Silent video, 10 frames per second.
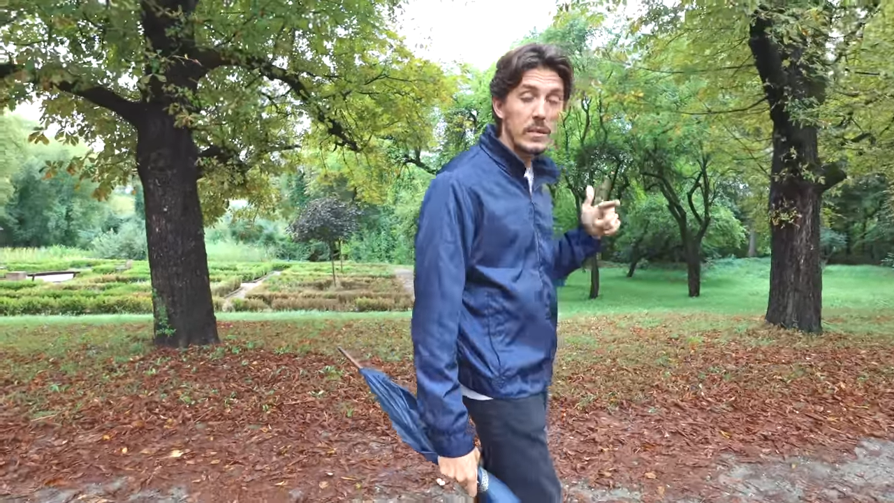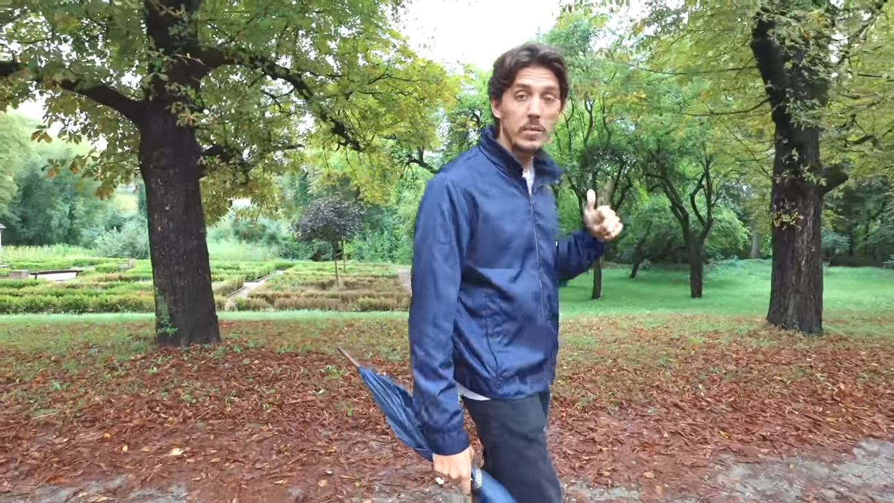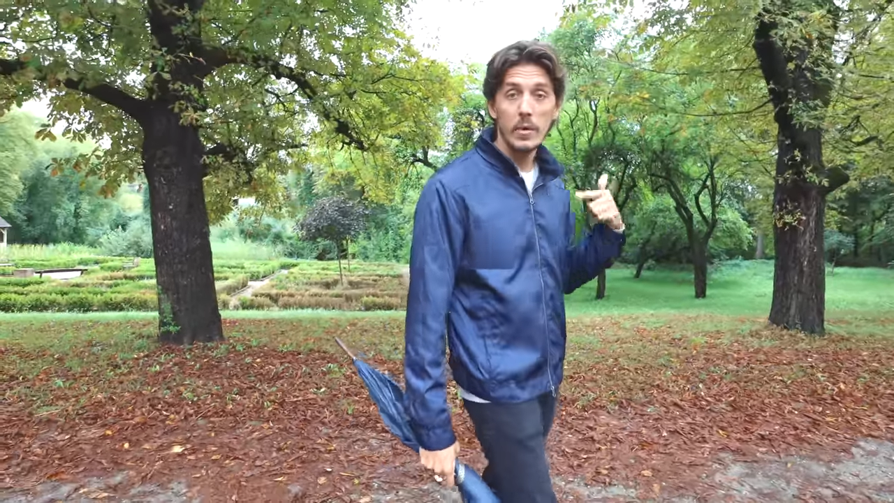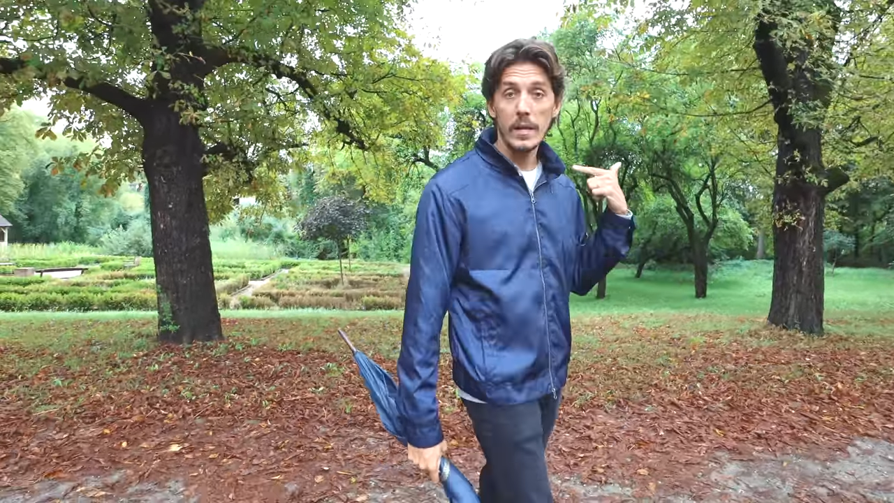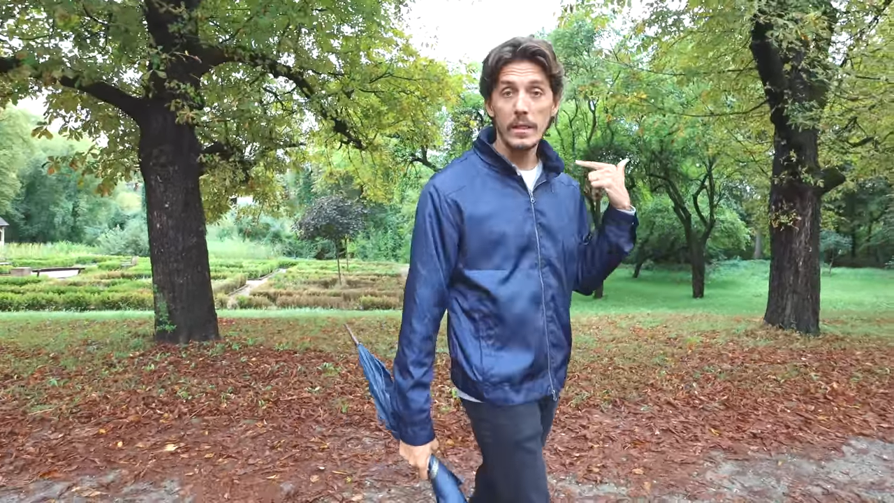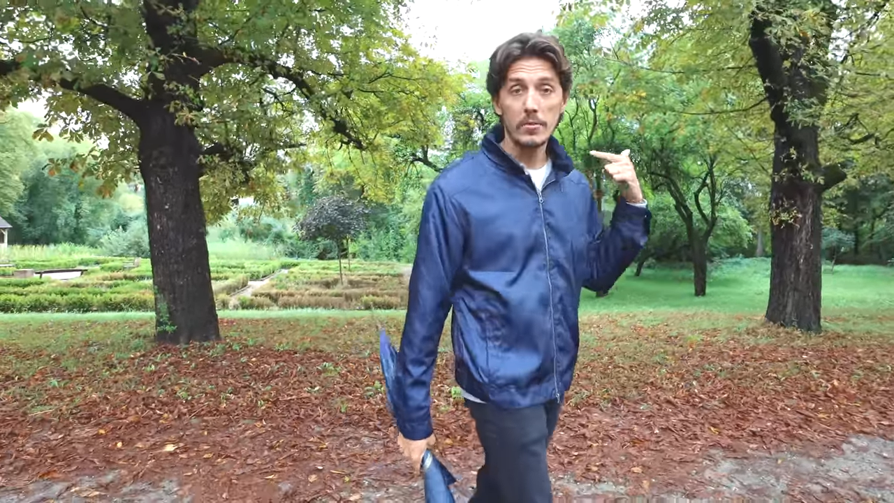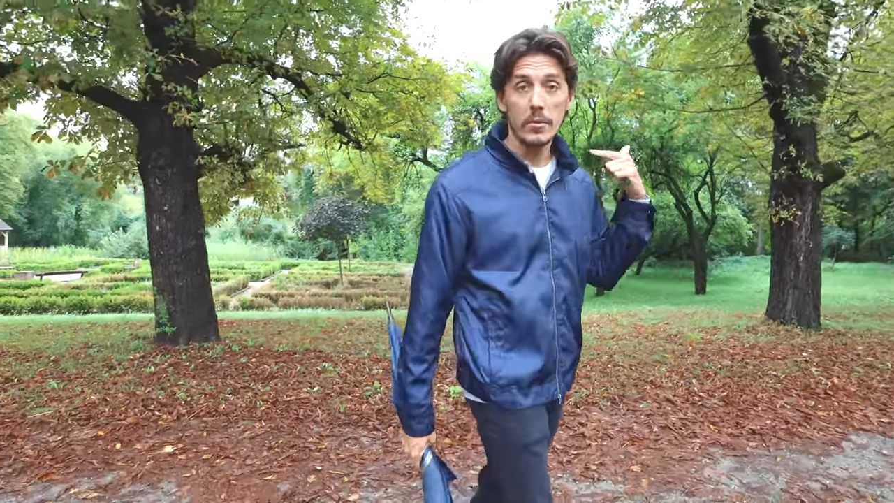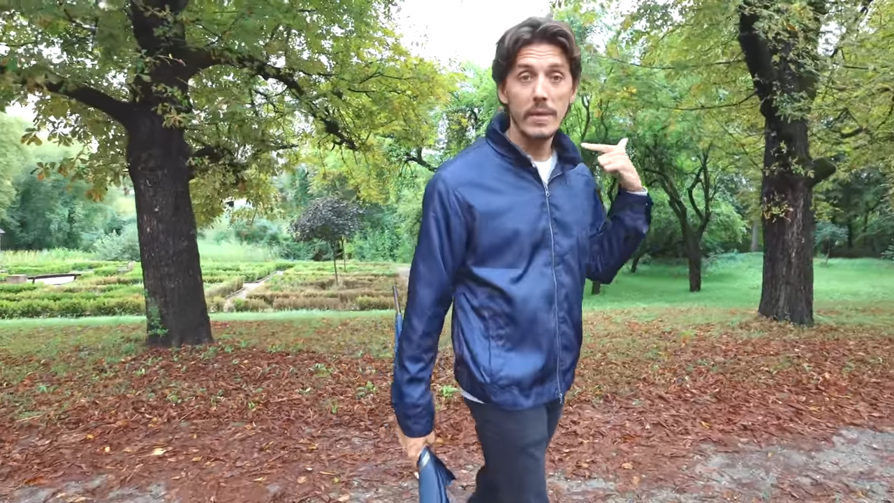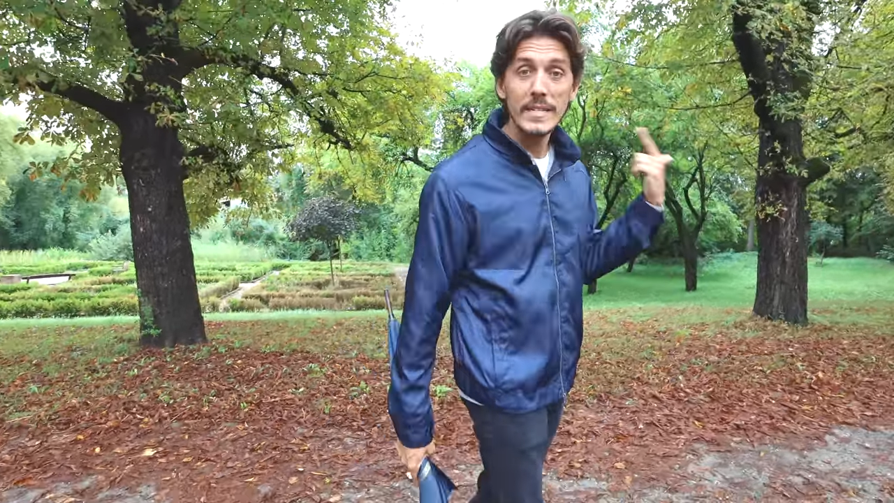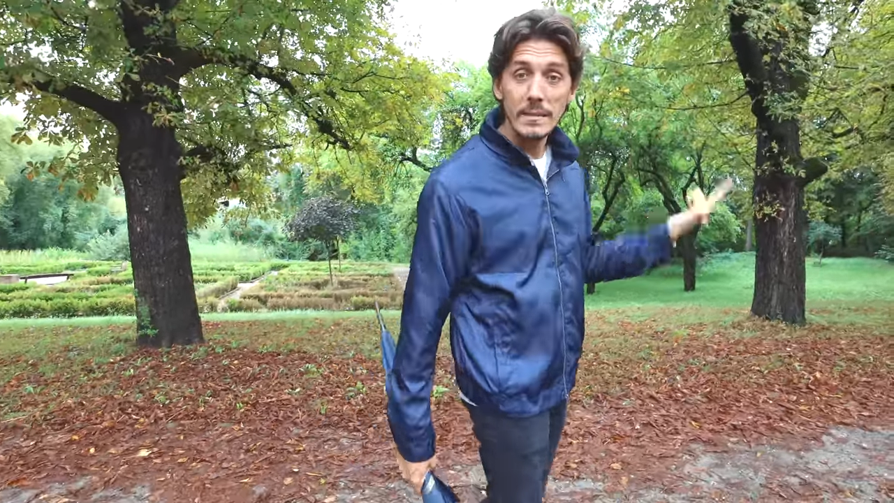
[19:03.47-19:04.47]
what a local
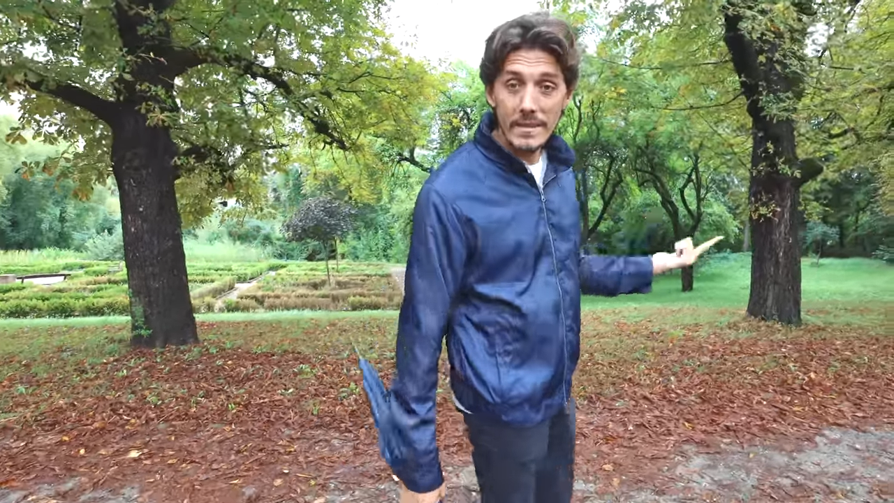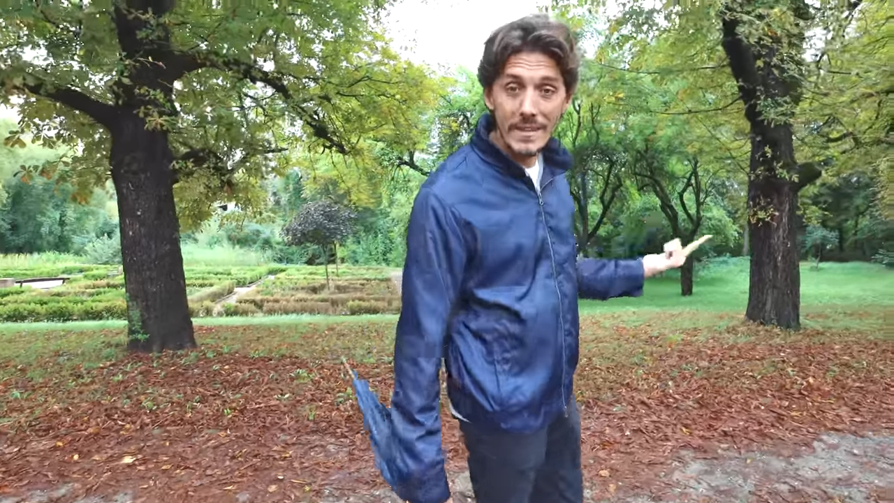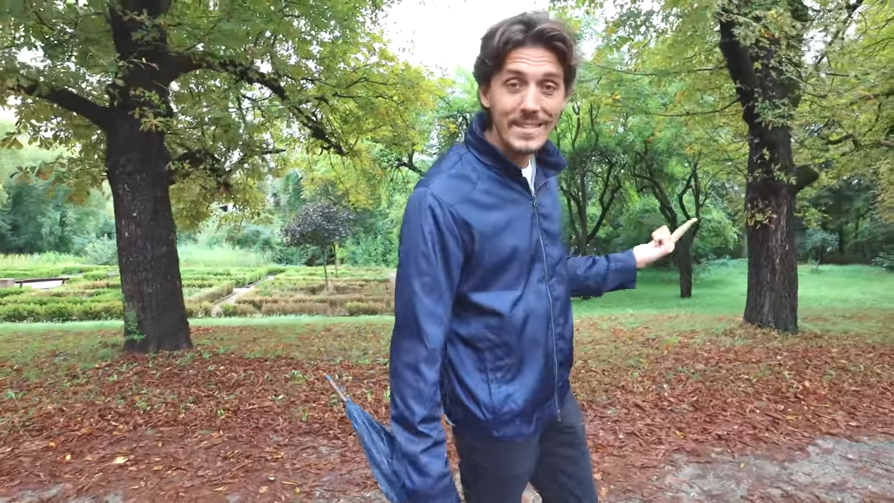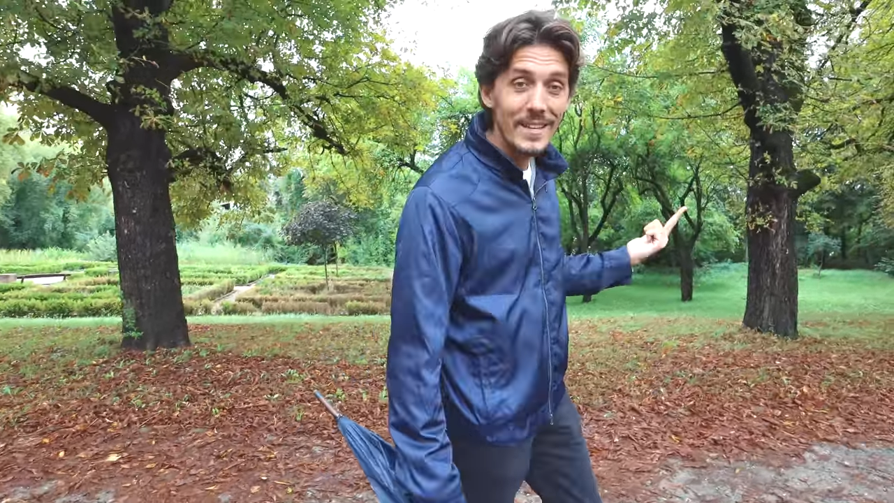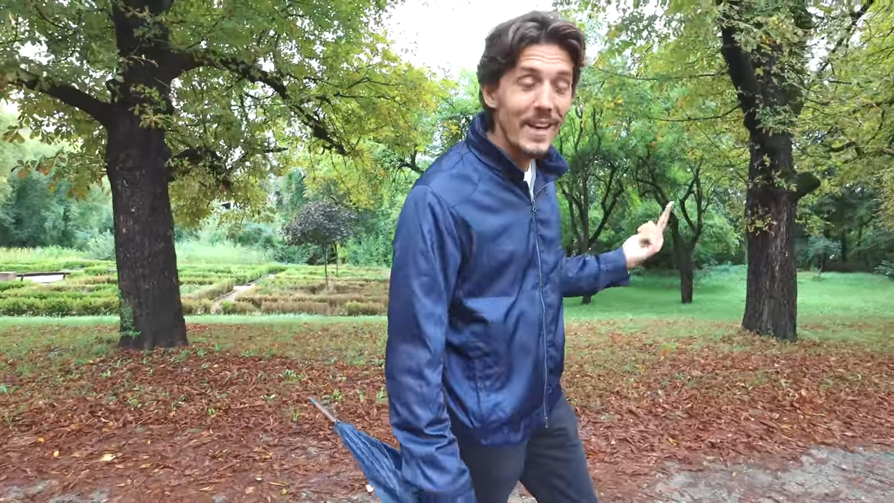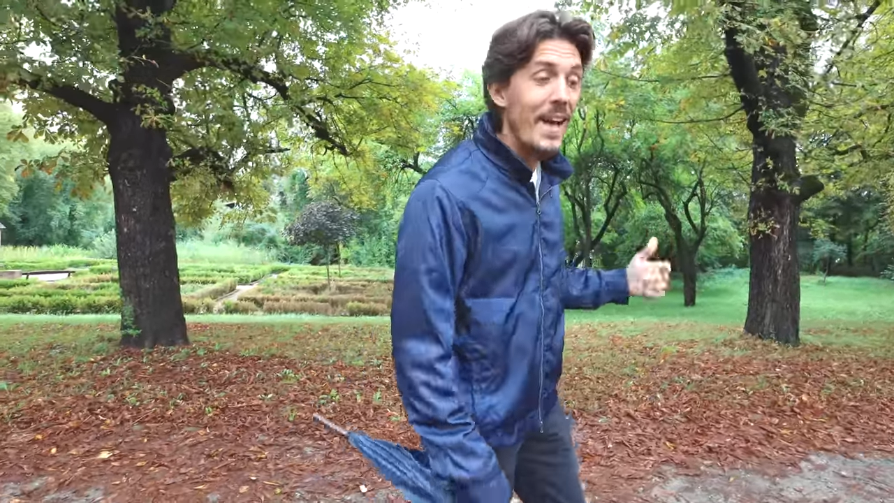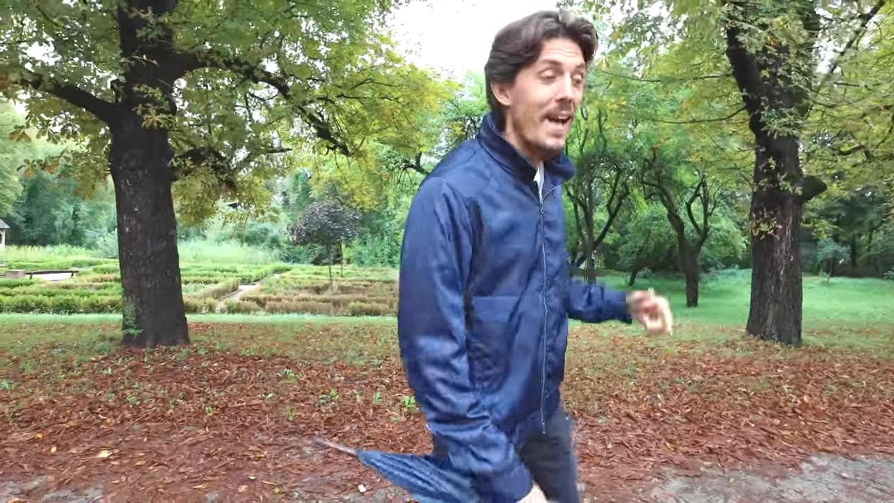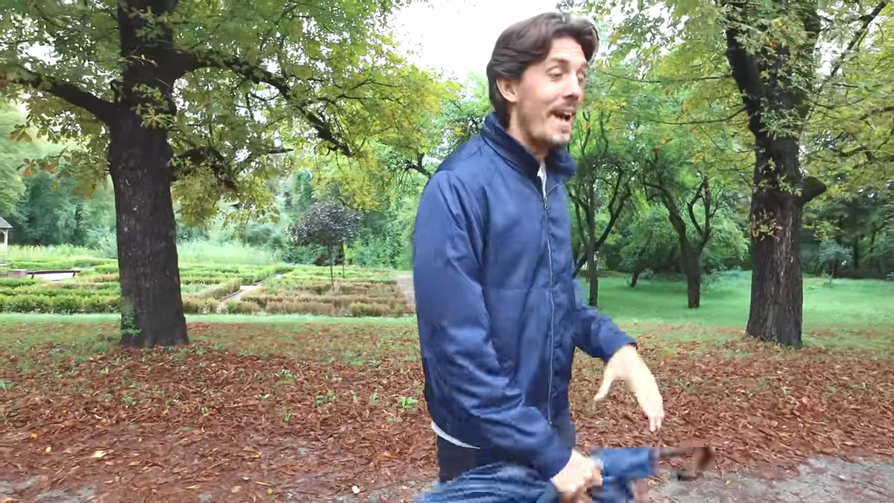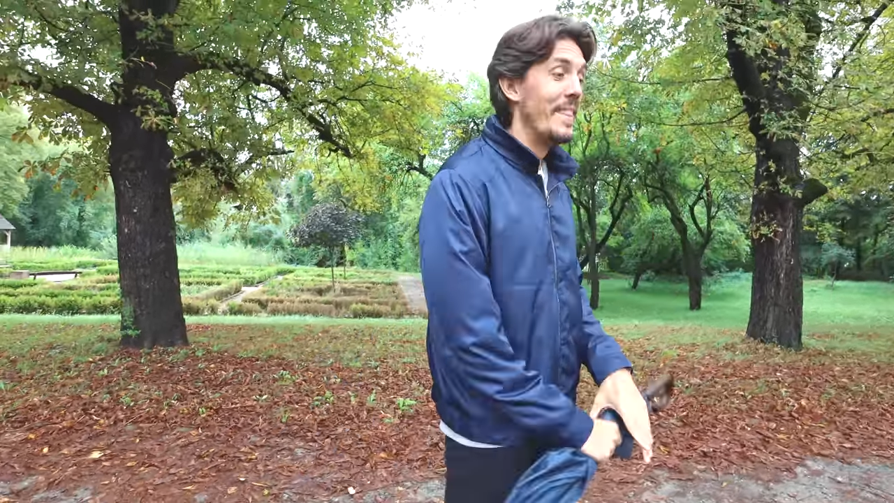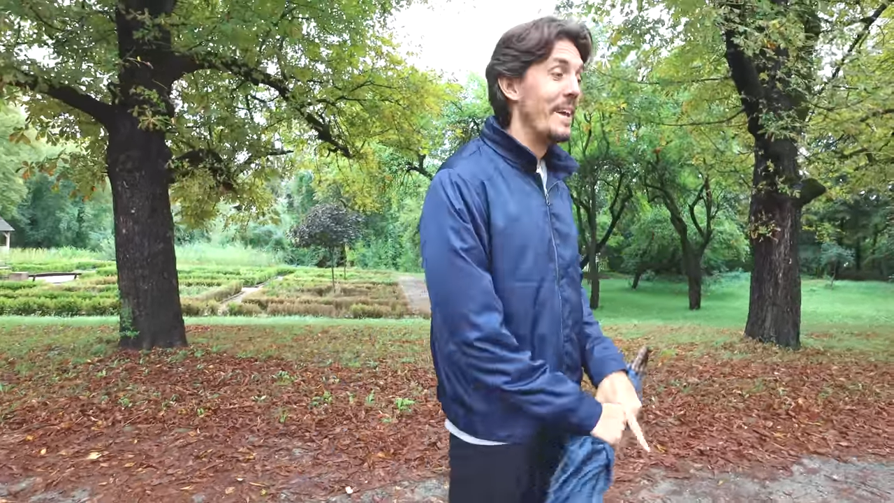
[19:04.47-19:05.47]
blacksmith does.
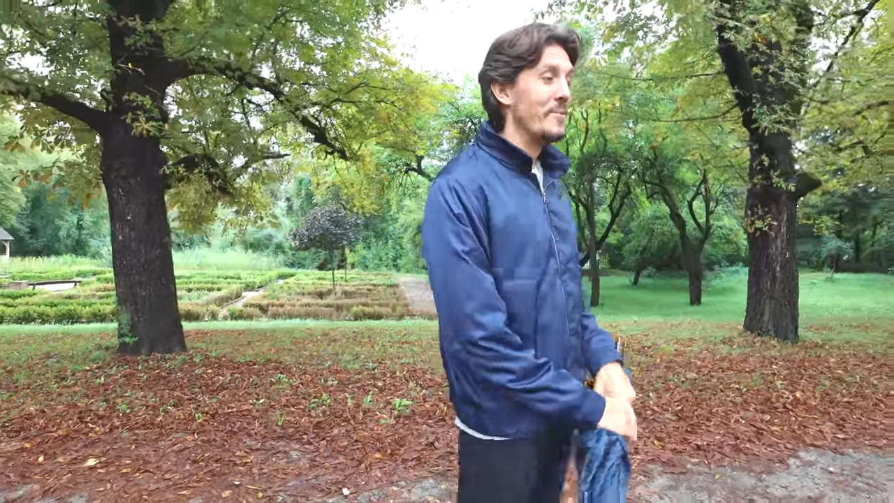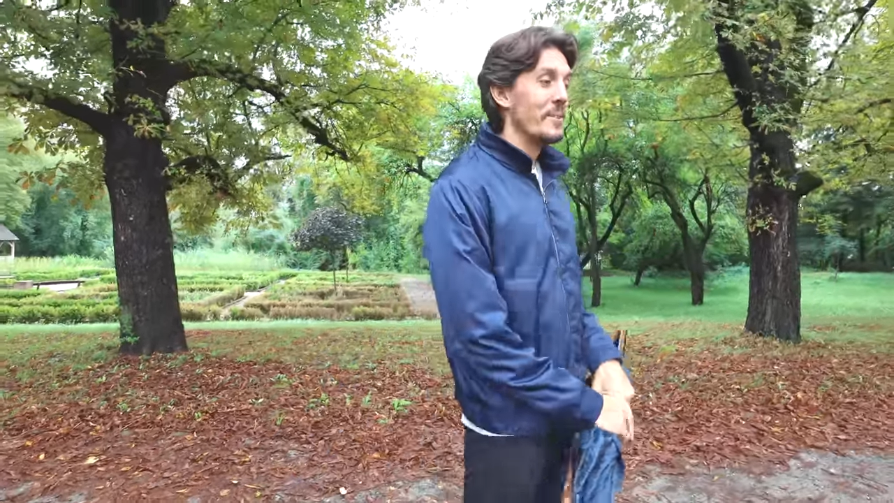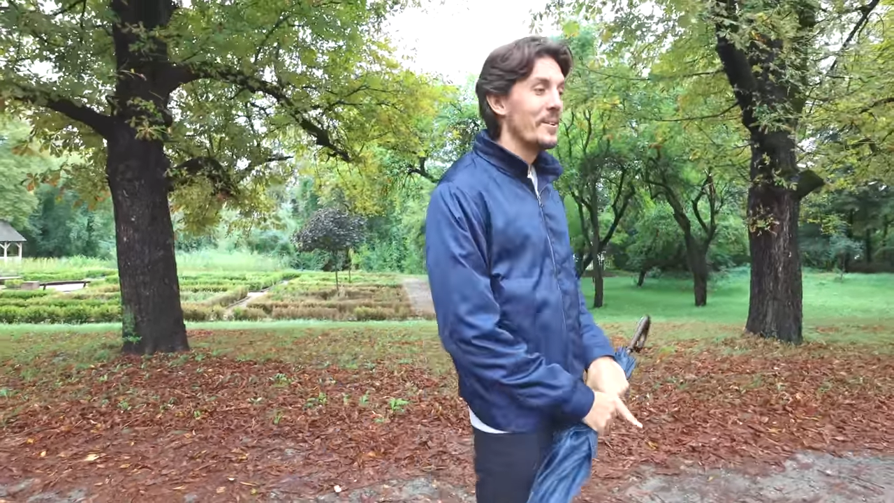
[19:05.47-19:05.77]
And then we're